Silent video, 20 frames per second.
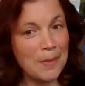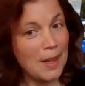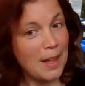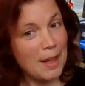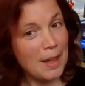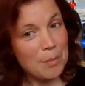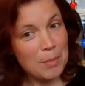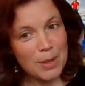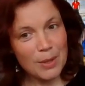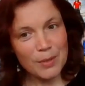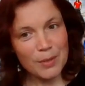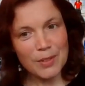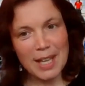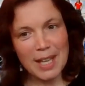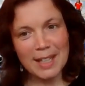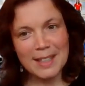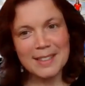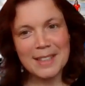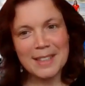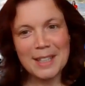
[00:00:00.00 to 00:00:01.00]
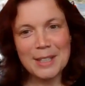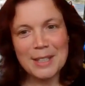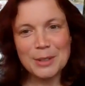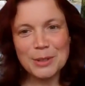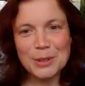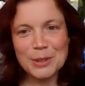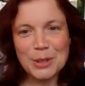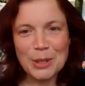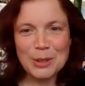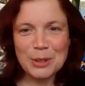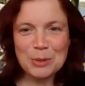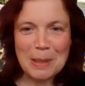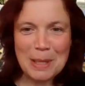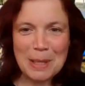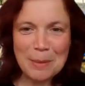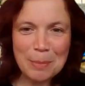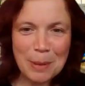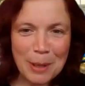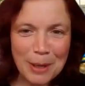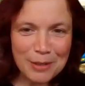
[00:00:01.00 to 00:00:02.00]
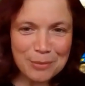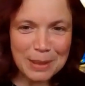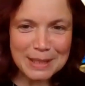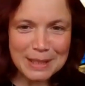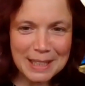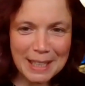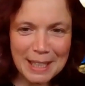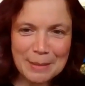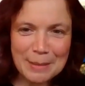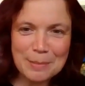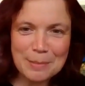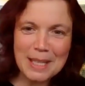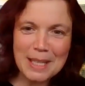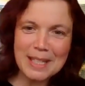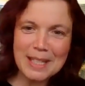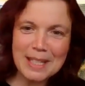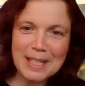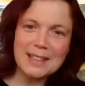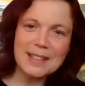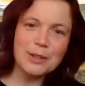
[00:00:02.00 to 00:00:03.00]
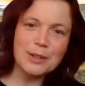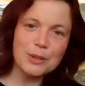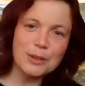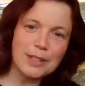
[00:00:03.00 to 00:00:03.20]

And beyond that, I also spend part of my time in the